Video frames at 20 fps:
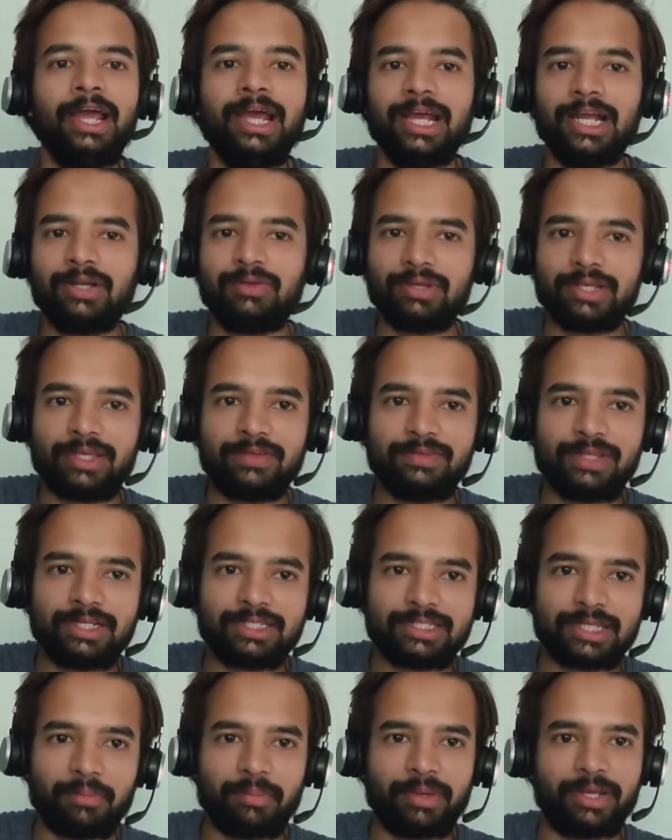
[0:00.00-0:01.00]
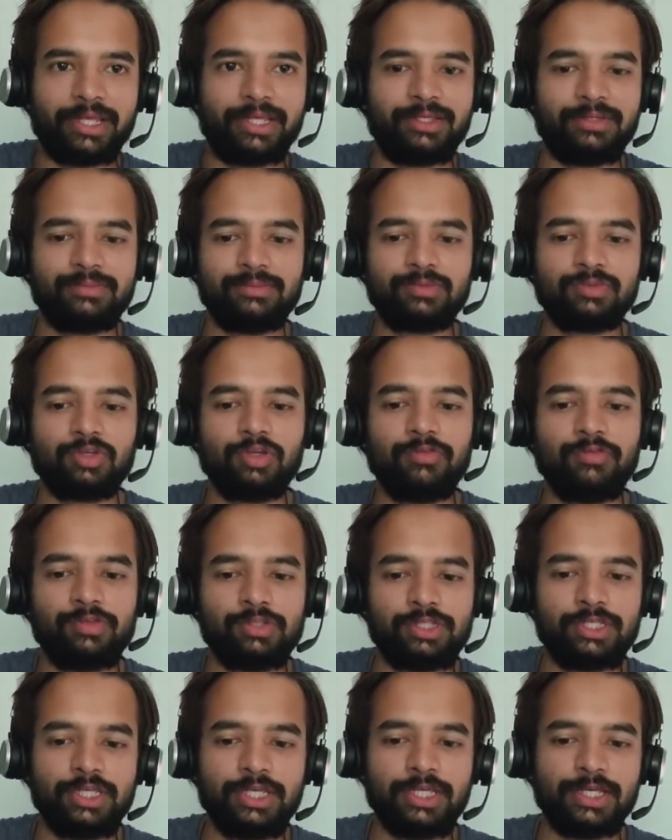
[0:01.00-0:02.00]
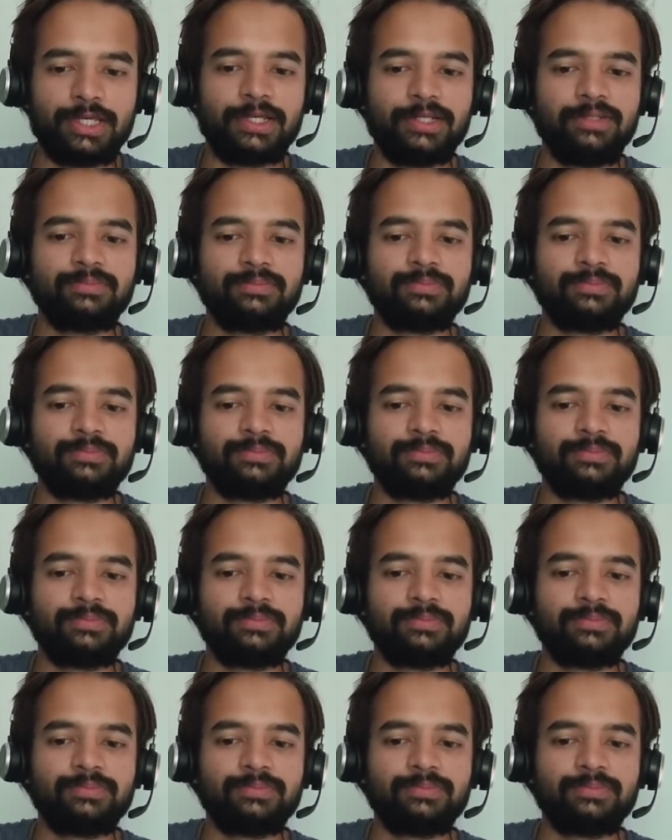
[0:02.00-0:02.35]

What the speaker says: it will give that summary. So if you see here,